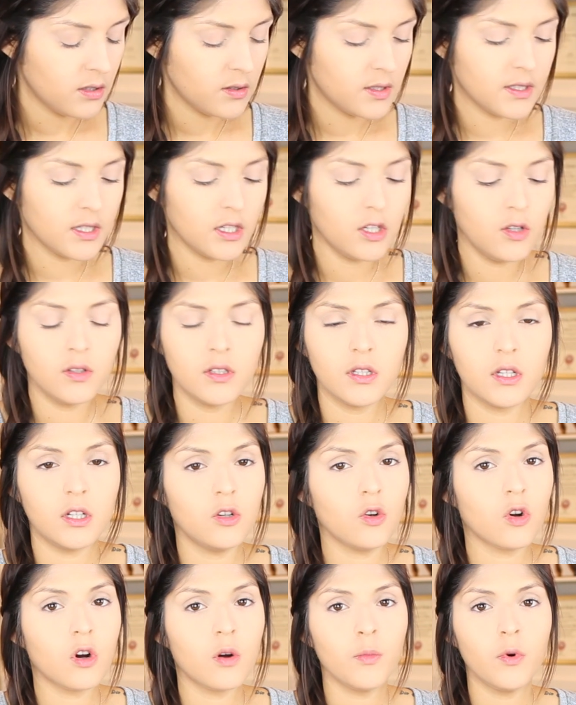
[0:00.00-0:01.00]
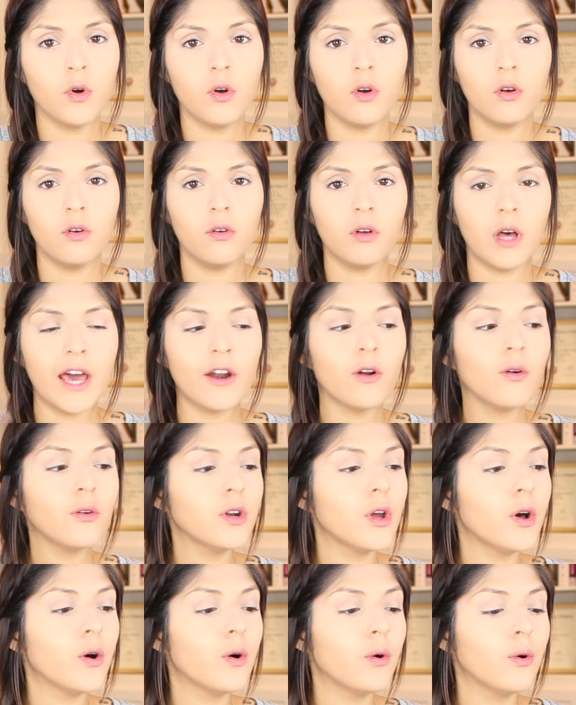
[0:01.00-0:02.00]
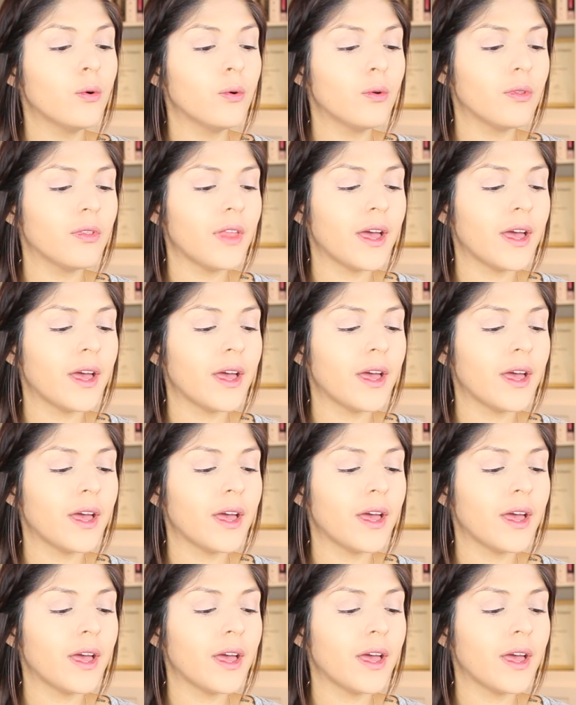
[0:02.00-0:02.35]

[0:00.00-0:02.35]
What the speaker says: just going to use a normal, I don't know,